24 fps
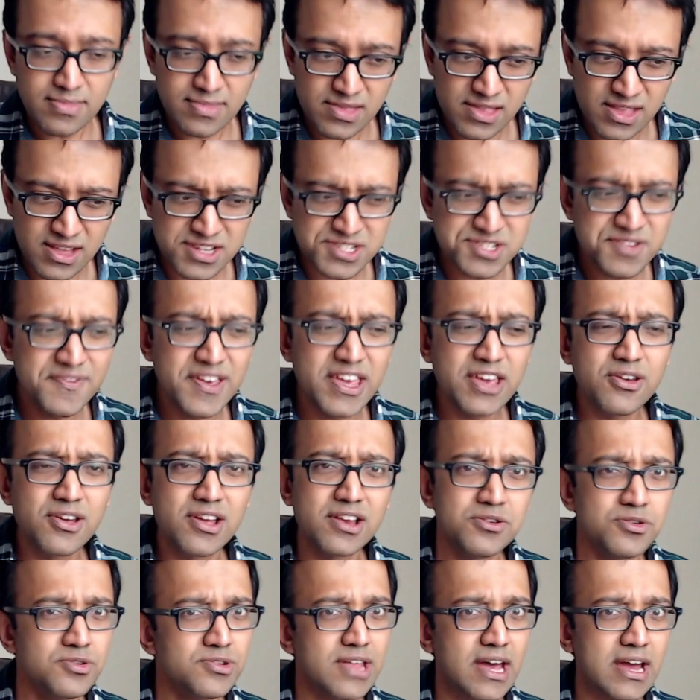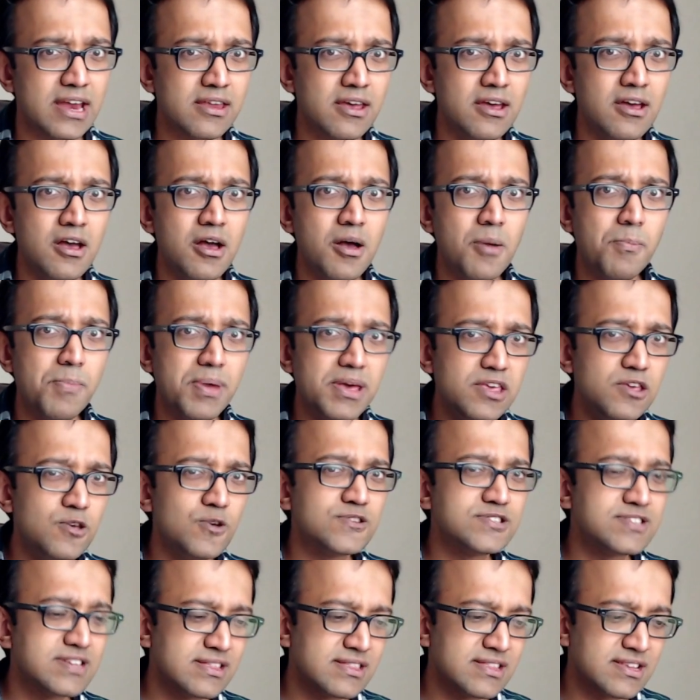There is a way you can do that by
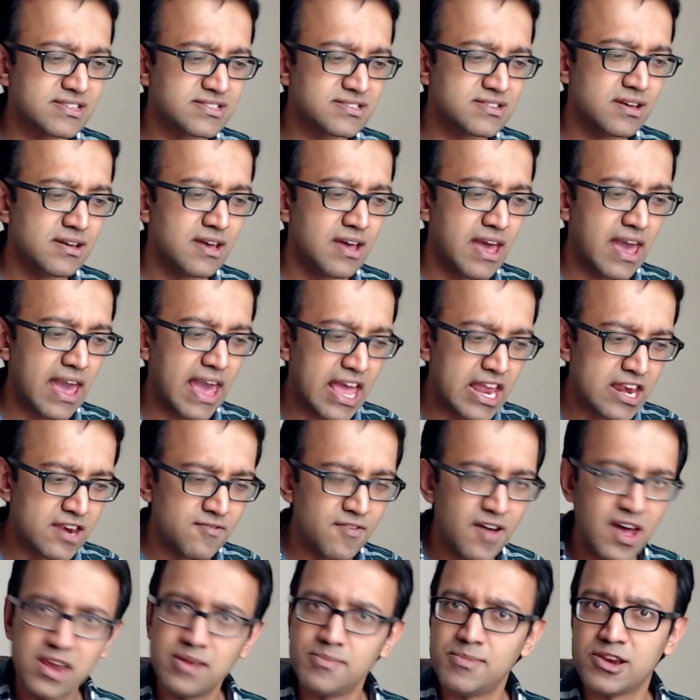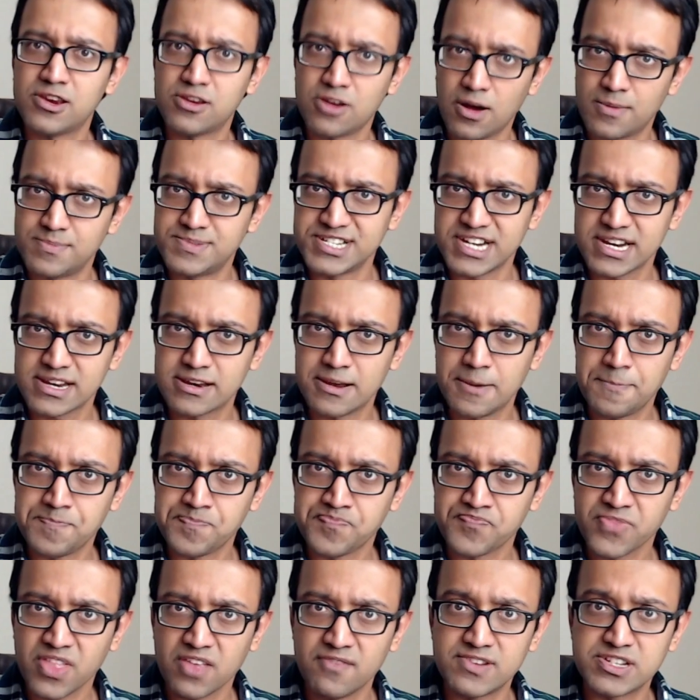using this environment object,
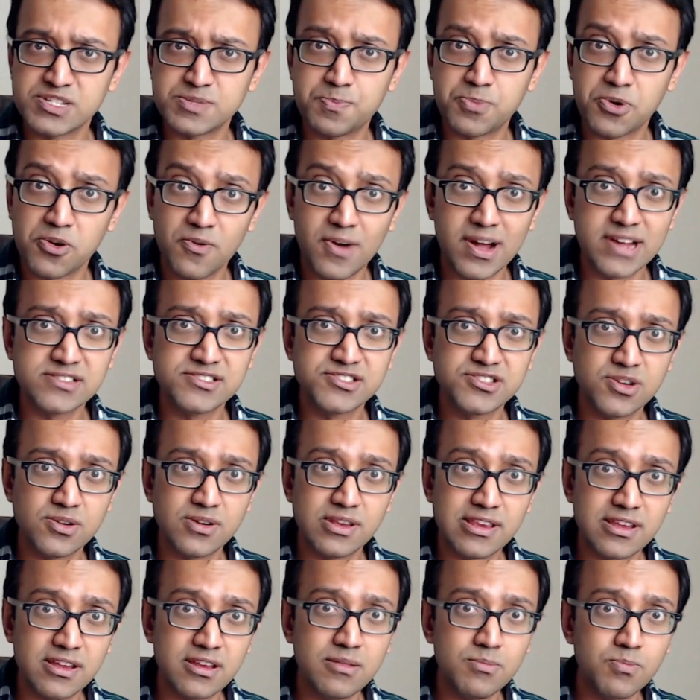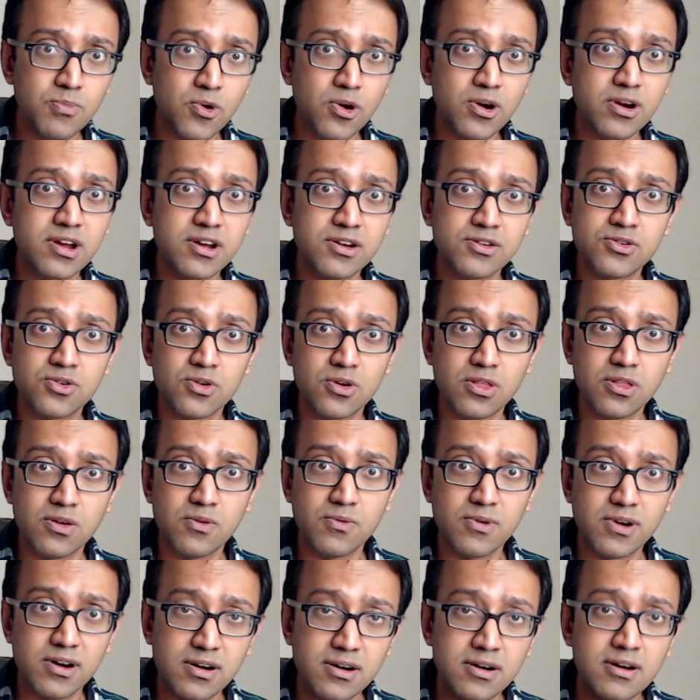which provides you a little more control
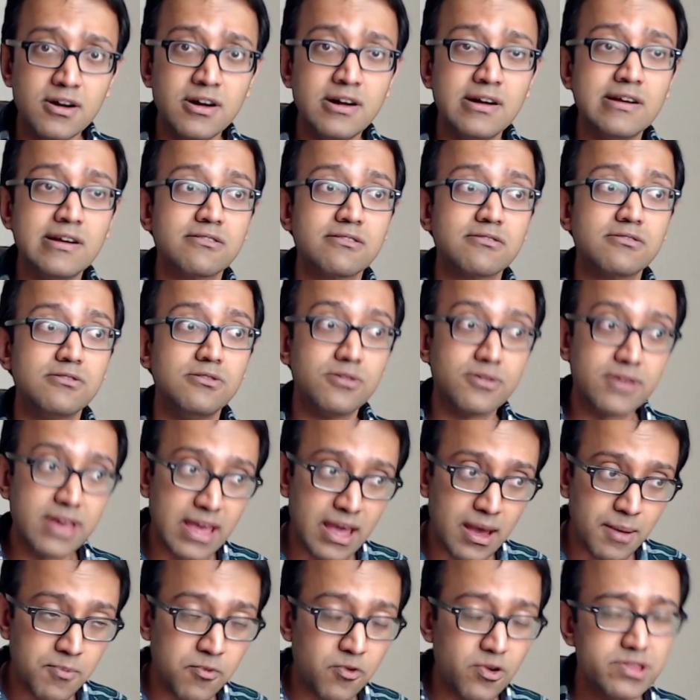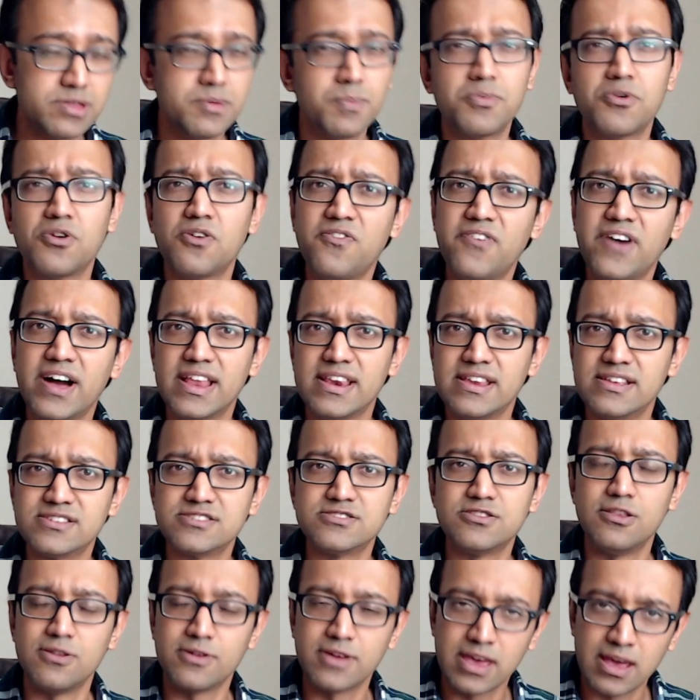over looking up what the profile
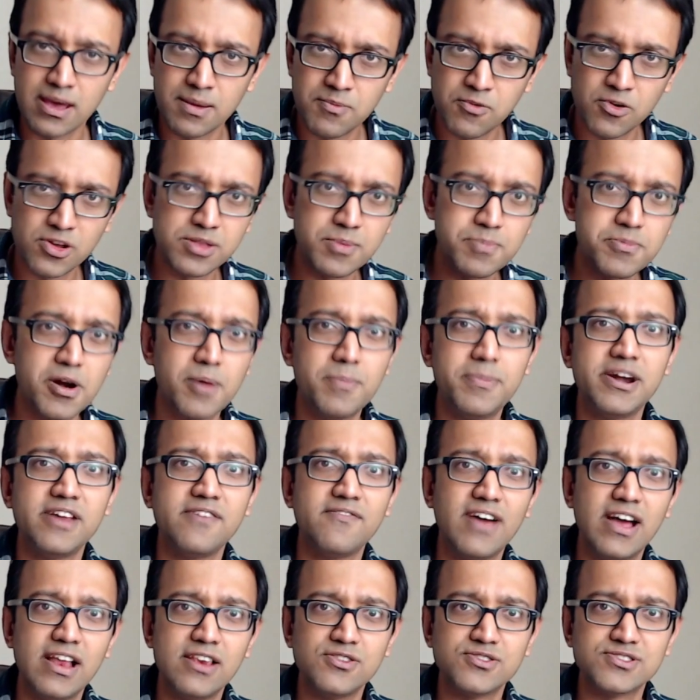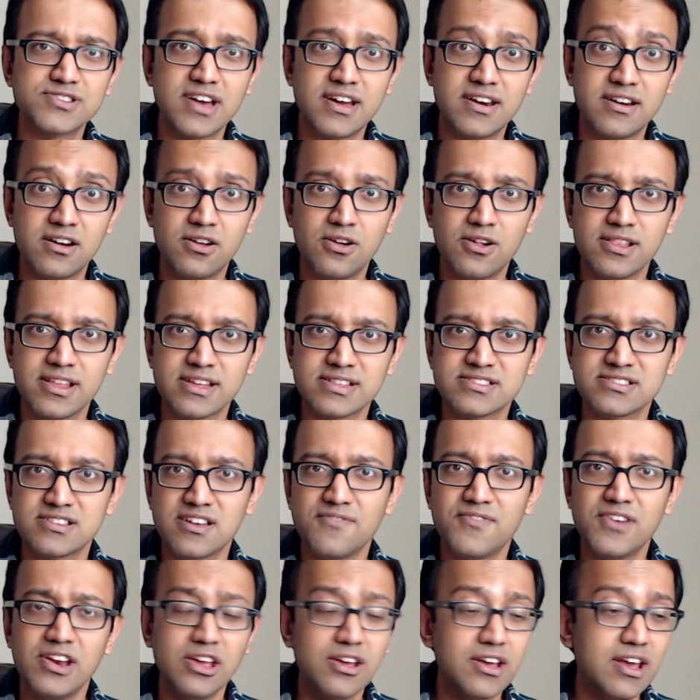is, looking up what the property values are and all that
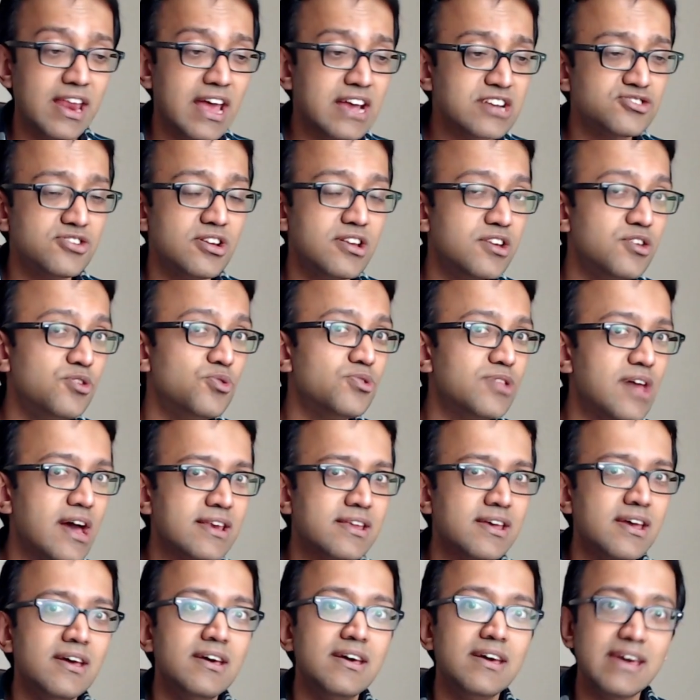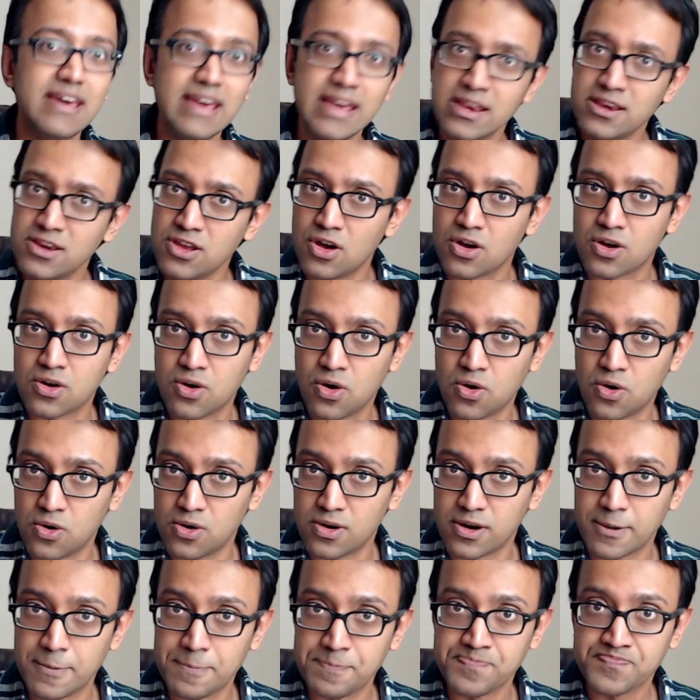stuff. And you can actually do that in your
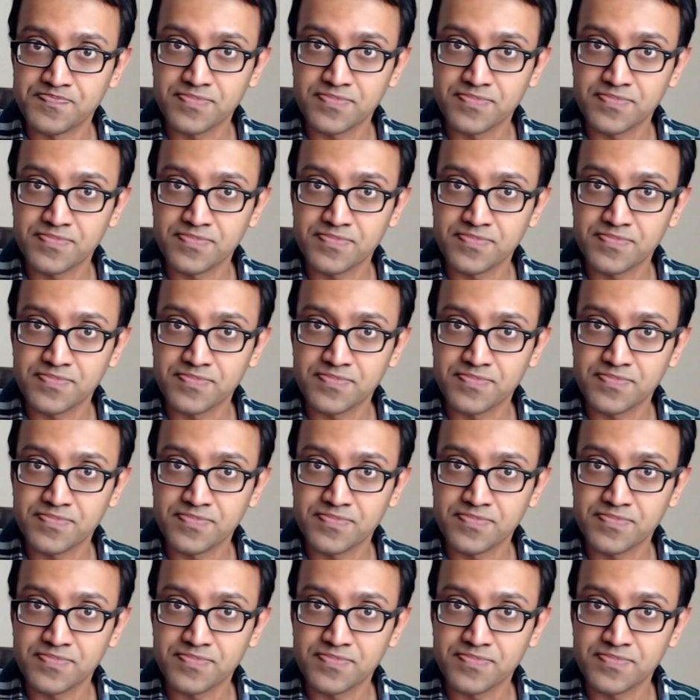code.